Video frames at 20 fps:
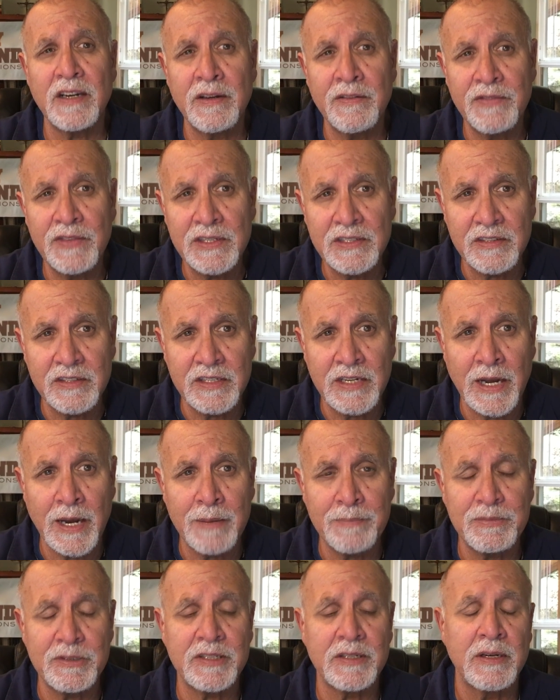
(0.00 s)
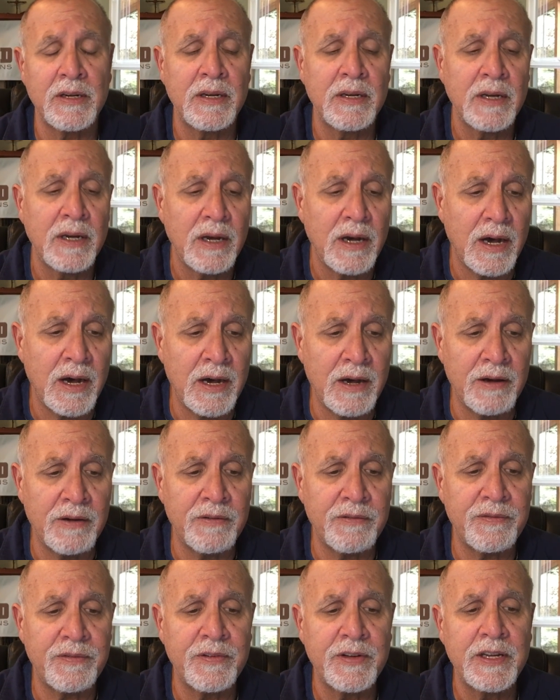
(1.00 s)
of the steps
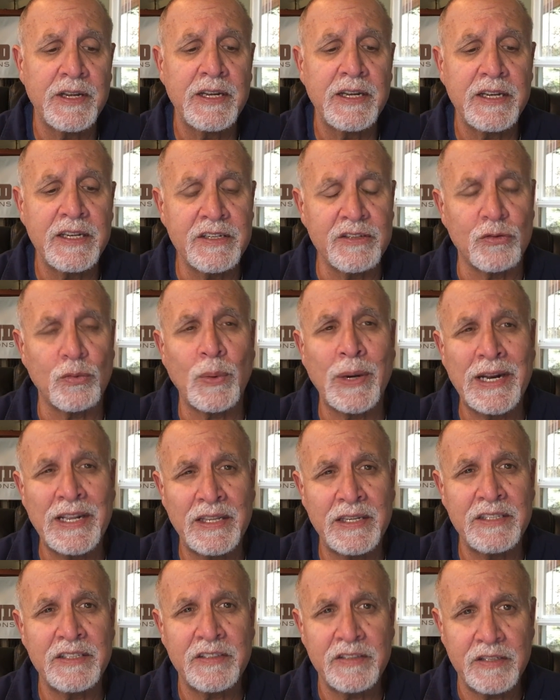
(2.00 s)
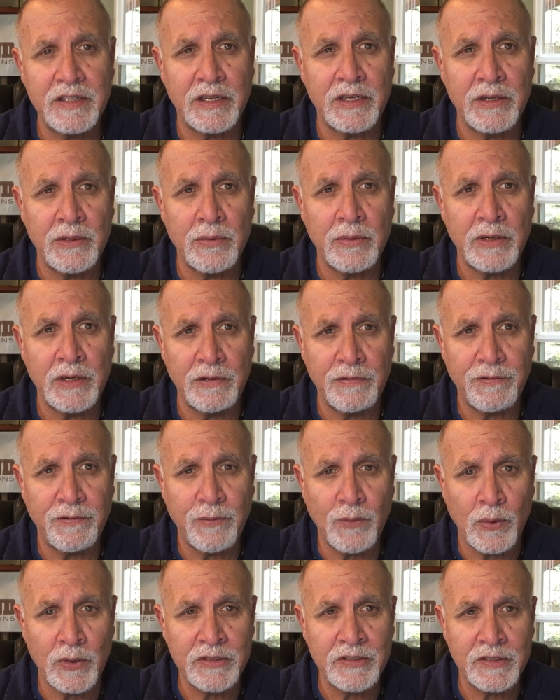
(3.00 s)
of Israeli security
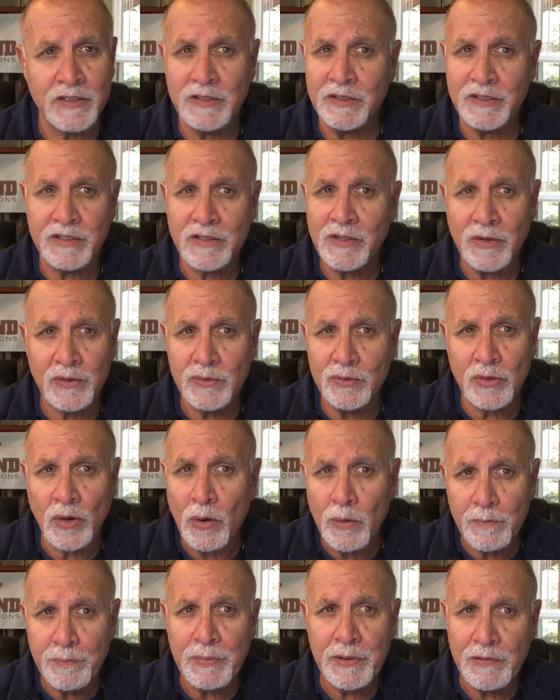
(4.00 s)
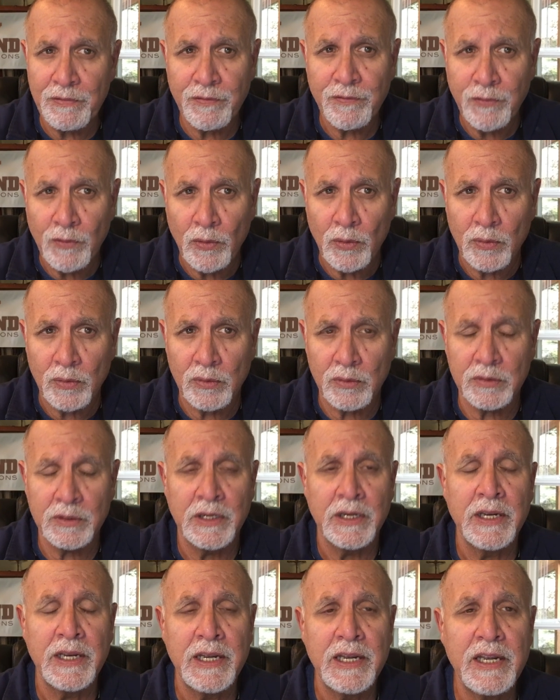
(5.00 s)
forces. So don't be fooled.
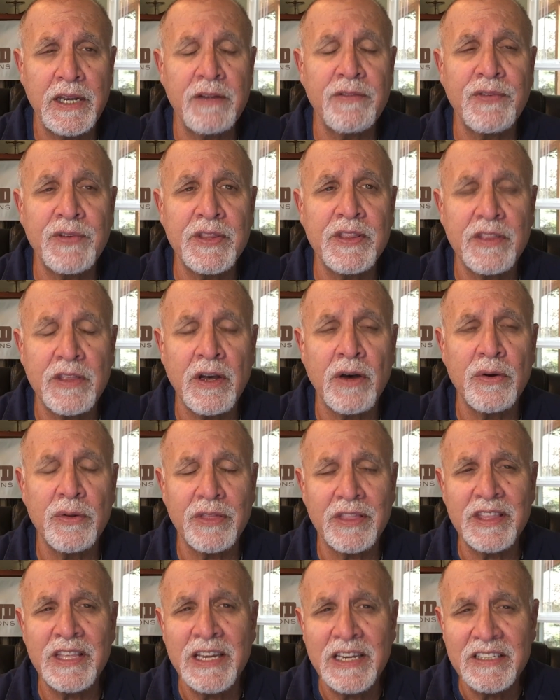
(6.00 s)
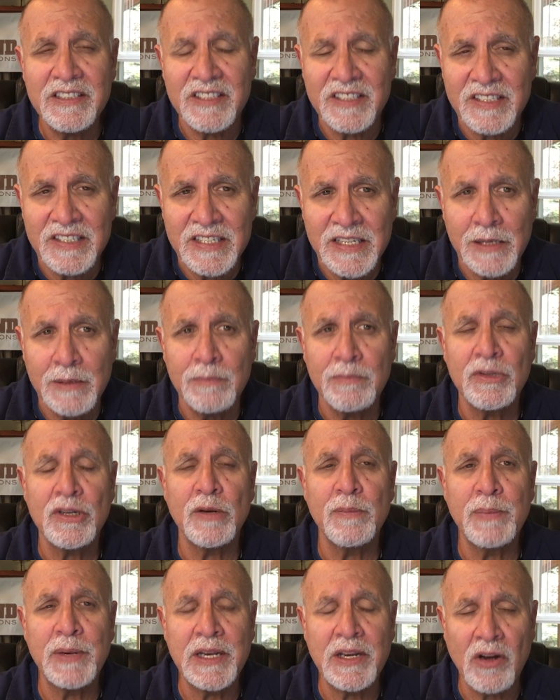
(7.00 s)
Even though things seem
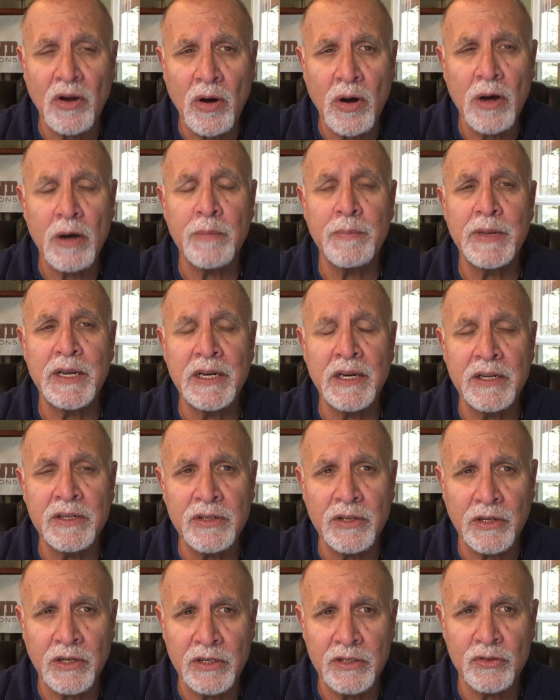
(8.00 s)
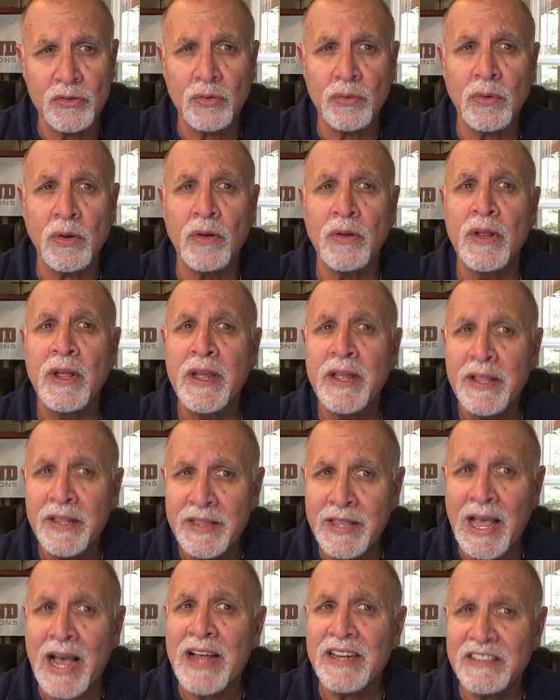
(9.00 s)
to be calm and under control,
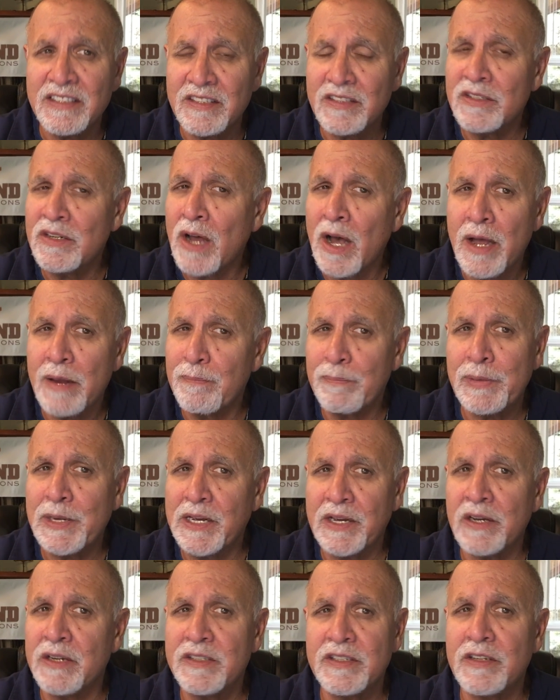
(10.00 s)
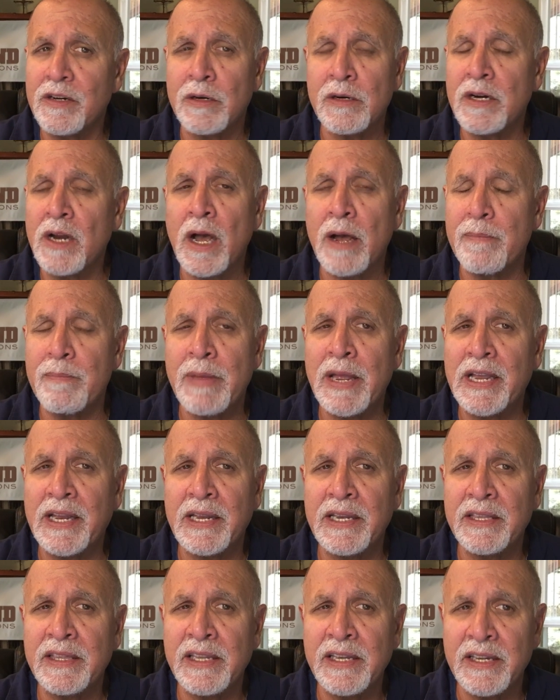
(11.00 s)
that's not because they're not
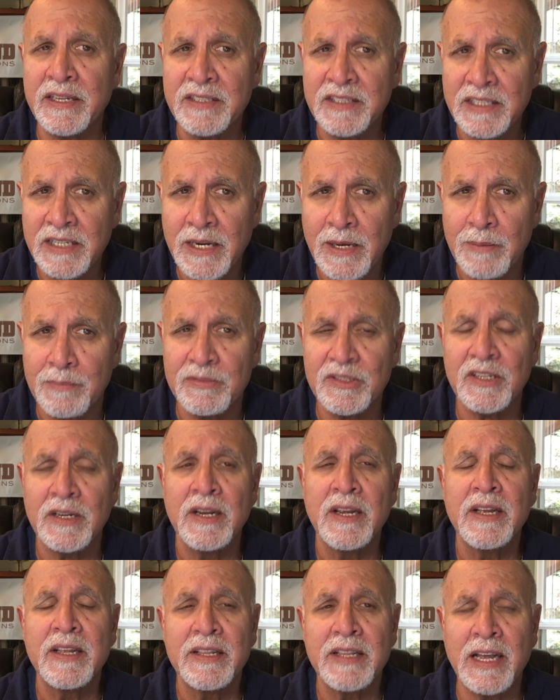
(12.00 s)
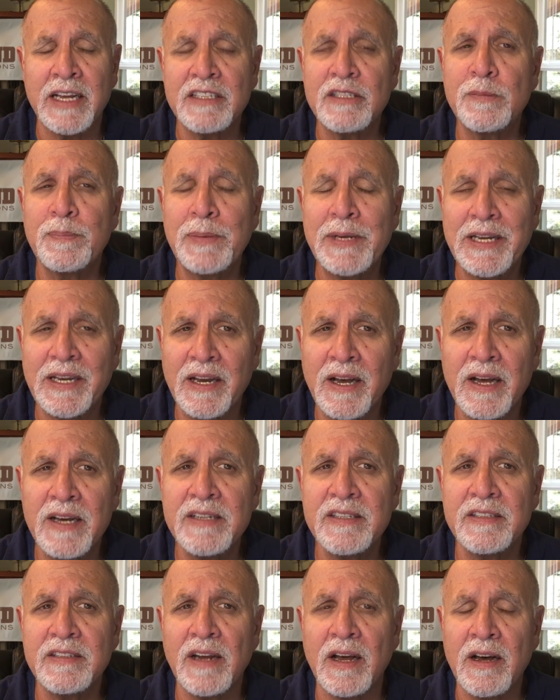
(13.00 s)
making the attempts. That's
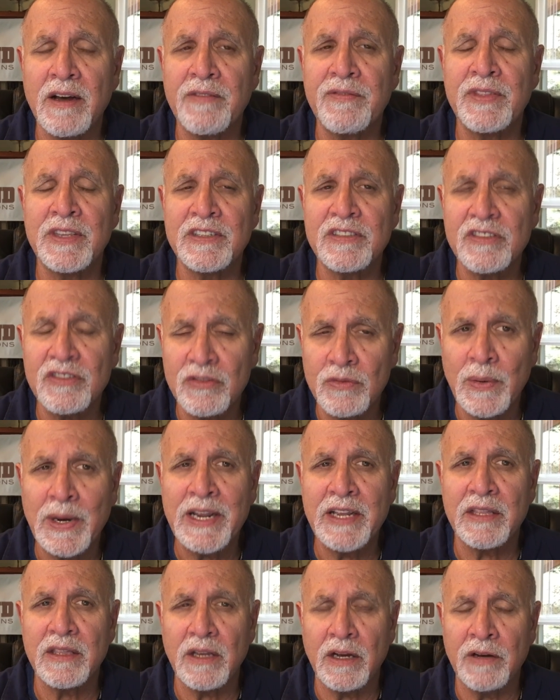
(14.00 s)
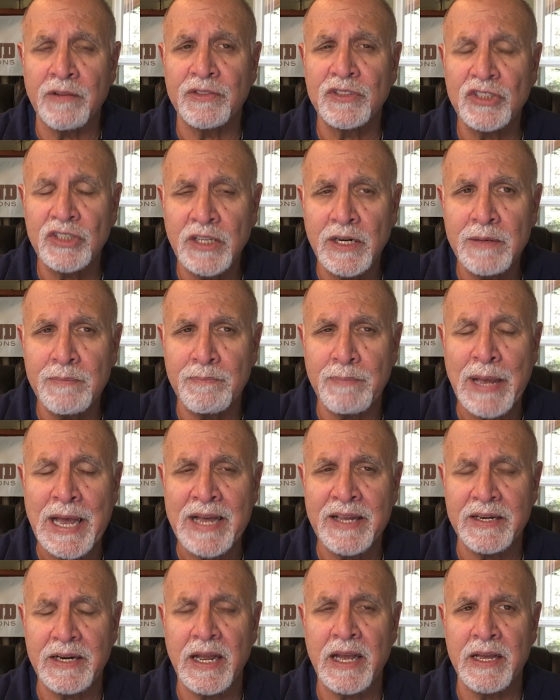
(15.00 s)
because of the strength of Shin
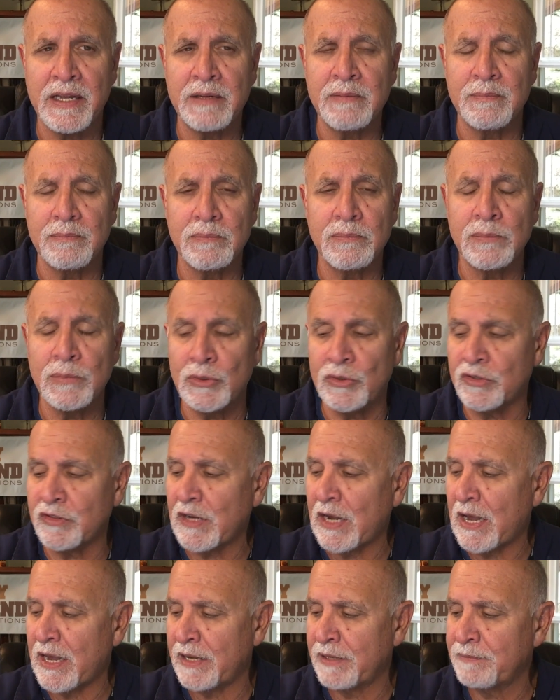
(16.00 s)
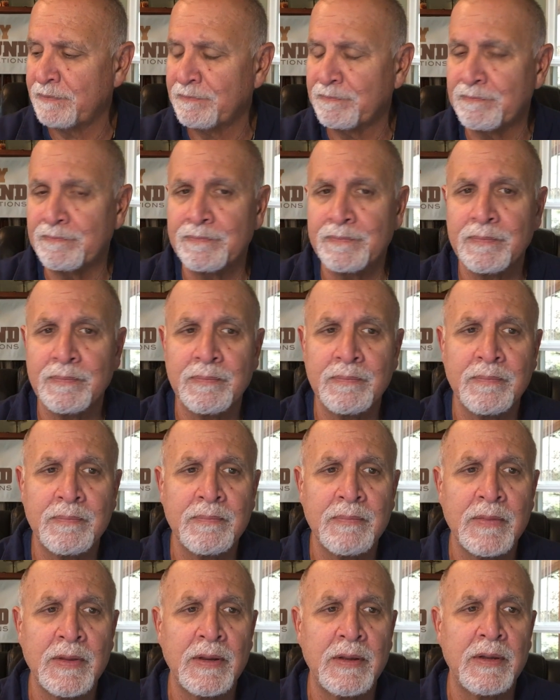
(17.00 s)
Bet and Mossad.
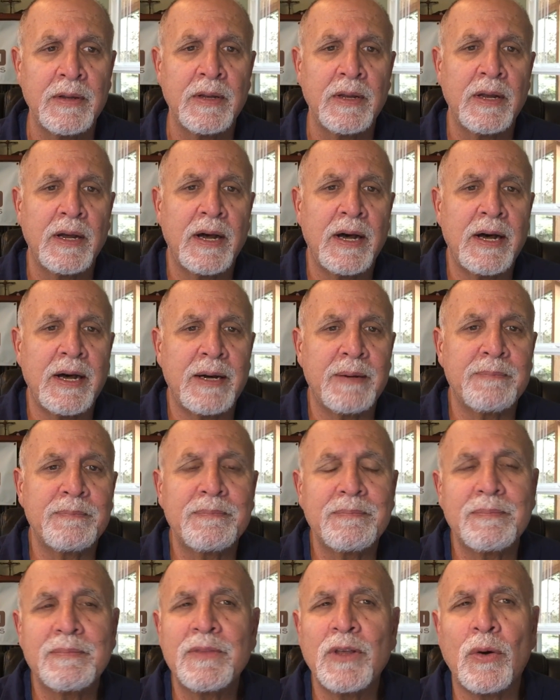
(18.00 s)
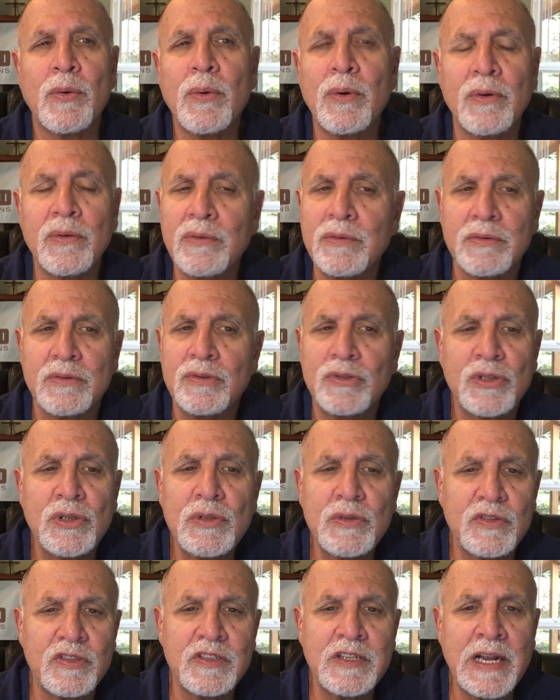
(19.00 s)
The whole
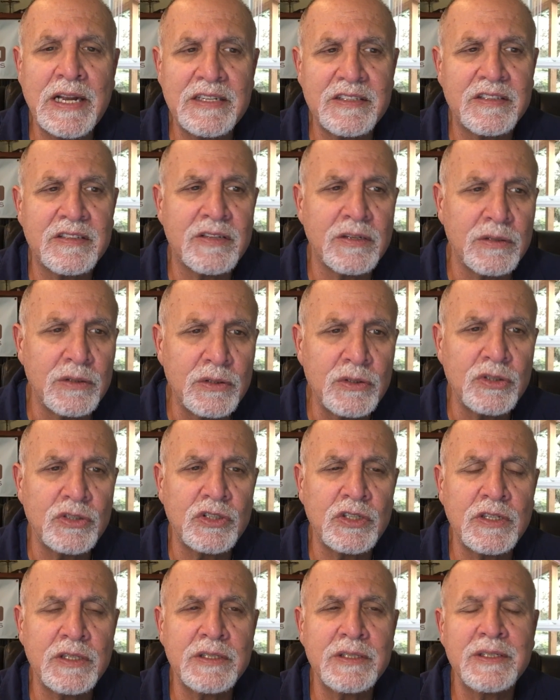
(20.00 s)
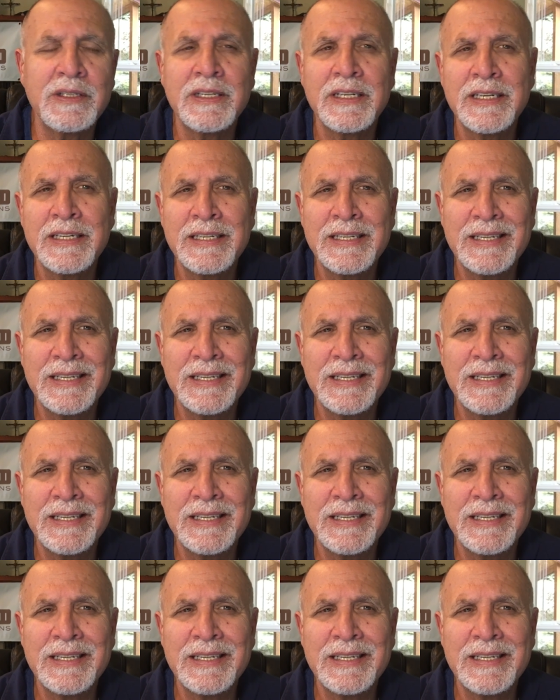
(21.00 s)
two-state solution,